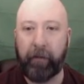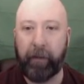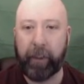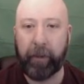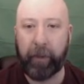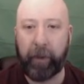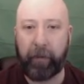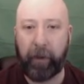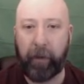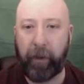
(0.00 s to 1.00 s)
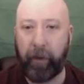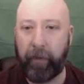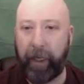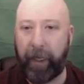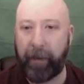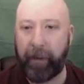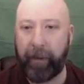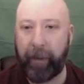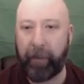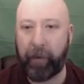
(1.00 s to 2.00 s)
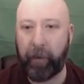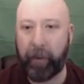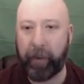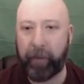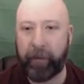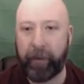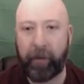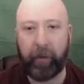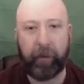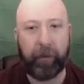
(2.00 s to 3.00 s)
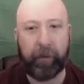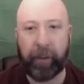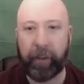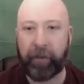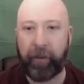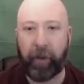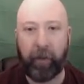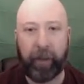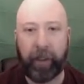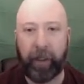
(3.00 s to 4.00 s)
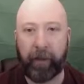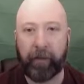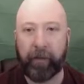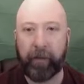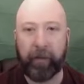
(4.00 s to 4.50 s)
Richards with the throw-in, over to Alley, up to Williams, who there's no one there.